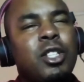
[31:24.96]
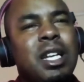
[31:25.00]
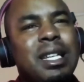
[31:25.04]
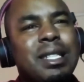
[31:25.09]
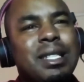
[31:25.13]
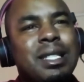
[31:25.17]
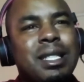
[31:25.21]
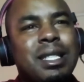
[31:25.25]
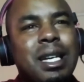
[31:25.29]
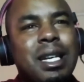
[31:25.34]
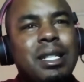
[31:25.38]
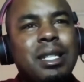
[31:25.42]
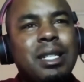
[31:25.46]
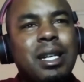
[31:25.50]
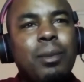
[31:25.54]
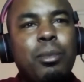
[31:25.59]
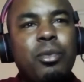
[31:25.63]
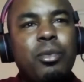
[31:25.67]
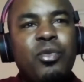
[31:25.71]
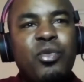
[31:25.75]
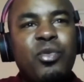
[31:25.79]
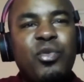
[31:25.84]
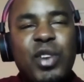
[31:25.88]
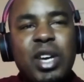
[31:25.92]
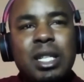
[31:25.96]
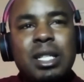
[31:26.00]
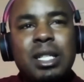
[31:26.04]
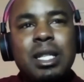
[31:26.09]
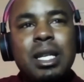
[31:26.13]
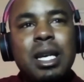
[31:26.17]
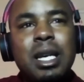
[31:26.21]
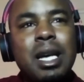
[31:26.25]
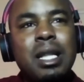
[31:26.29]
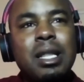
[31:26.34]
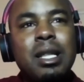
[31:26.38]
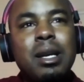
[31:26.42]
Does that
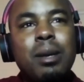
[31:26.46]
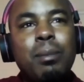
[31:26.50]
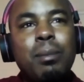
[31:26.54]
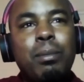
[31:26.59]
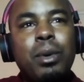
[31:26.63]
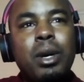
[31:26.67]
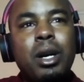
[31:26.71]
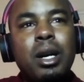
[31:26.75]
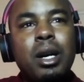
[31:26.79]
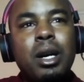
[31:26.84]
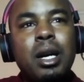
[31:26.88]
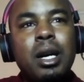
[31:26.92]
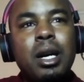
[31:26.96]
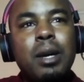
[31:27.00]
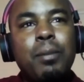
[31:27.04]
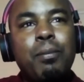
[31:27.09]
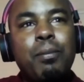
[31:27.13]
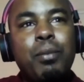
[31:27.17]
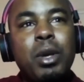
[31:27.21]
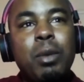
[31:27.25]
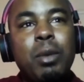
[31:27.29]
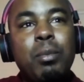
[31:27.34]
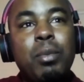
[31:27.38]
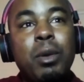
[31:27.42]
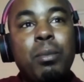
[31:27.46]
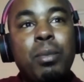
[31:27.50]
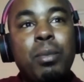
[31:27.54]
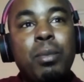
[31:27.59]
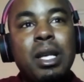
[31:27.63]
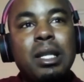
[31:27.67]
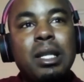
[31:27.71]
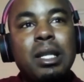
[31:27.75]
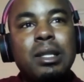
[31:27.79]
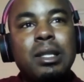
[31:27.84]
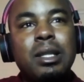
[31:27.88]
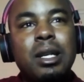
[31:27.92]
affect the other
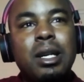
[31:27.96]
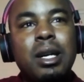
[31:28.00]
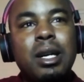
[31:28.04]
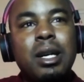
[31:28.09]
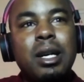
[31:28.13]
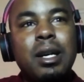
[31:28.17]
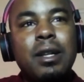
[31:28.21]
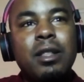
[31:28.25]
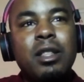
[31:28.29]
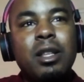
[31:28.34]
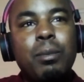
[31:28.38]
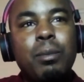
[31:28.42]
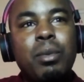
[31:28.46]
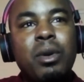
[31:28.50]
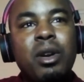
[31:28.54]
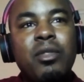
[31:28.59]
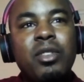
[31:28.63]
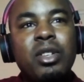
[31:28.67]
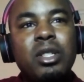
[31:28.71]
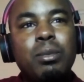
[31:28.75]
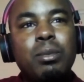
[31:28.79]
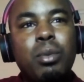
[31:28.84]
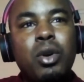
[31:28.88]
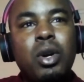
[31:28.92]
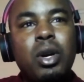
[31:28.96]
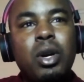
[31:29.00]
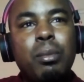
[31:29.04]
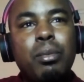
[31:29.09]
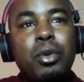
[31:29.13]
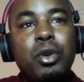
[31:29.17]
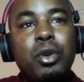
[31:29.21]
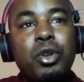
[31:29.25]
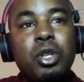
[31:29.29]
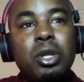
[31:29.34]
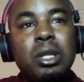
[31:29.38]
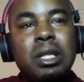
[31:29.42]
PPPs, the private power
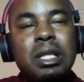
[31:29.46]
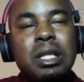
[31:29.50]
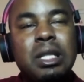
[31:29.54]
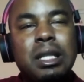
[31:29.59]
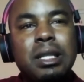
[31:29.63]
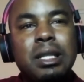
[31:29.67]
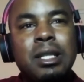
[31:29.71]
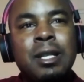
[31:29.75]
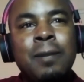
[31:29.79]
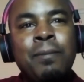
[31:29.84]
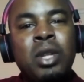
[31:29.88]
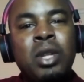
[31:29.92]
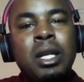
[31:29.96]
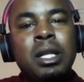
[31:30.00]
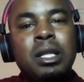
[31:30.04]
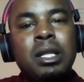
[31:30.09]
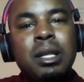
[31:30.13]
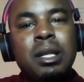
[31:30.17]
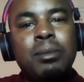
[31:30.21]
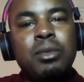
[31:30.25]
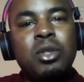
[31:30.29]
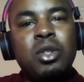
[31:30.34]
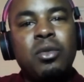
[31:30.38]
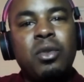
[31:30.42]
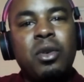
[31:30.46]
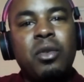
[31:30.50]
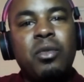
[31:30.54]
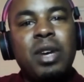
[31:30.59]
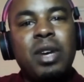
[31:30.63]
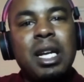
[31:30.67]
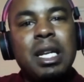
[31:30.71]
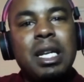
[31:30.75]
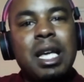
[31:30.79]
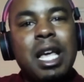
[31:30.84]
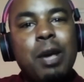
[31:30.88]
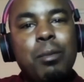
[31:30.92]
producers, in terms of
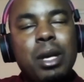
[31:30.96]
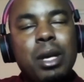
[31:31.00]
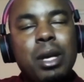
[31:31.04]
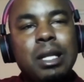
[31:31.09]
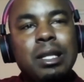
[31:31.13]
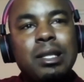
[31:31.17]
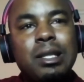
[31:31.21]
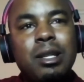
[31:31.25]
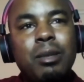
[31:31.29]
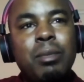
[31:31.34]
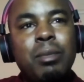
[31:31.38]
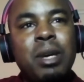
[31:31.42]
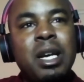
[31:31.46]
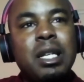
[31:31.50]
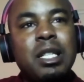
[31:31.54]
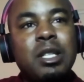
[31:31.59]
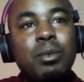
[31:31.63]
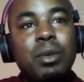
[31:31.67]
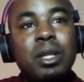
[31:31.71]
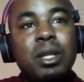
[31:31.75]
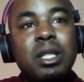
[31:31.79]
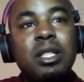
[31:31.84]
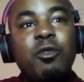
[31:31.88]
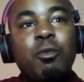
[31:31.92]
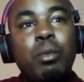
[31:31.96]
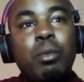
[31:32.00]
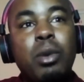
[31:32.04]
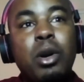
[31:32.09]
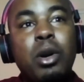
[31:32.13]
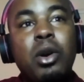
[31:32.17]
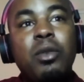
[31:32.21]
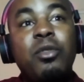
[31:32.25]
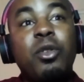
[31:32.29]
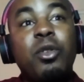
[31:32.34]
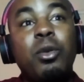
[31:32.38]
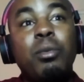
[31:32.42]
I've had KPLC buy expensive
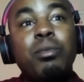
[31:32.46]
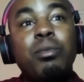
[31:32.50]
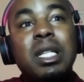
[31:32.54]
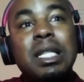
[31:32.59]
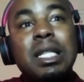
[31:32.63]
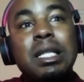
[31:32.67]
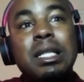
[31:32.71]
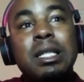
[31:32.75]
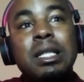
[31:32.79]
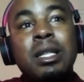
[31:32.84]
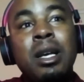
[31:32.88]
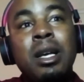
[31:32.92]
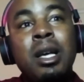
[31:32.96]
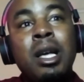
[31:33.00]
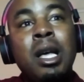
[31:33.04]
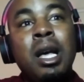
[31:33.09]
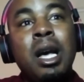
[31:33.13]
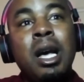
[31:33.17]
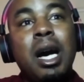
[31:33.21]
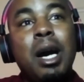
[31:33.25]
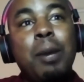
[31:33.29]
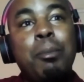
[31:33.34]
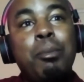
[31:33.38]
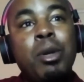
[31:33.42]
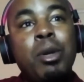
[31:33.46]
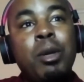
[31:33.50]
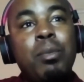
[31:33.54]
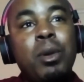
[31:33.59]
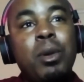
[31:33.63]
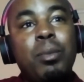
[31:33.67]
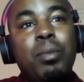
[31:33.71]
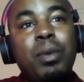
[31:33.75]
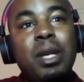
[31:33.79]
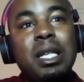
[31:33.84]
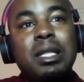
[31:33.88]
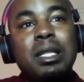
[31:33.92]
power from these
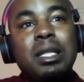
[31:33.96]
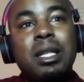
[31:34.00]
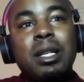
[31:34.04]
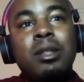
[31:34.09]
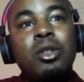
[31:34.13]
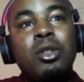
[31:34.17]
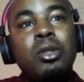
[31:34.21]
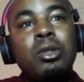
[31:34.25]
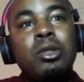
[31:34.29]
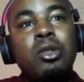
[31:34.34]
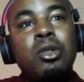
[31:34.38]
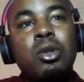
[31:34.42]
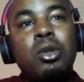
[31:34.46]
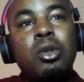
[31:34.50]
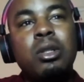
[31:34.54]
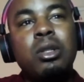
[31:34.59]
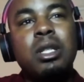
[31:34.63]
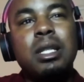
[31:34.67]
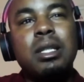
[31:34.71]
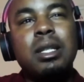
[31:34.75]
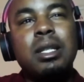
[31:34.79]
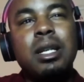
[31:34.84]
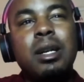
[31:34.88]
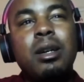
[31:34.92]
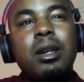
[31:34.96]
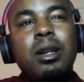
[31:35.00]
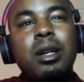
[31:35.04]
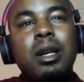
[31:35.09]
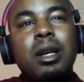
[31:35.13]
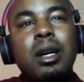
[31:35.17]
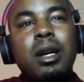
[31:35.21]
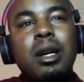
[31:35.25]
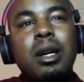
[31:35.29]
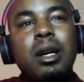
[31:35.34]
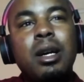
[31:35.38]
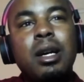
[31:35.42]
PPPs, and those contracts are
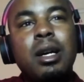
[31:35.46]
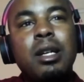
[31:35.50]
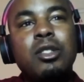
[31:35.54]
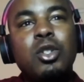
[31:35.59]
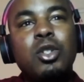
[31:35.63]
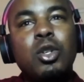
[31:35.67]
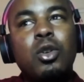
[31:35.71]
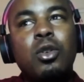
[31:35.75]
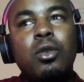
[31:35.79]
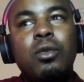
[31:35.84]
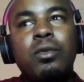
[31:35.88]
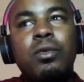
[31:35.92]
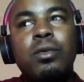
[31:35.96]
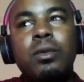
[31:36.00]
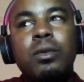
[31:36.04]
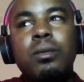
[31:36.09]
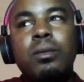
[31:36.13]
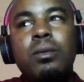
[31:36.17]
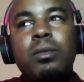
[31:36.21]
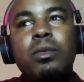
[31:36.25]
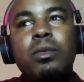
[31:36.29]
sort of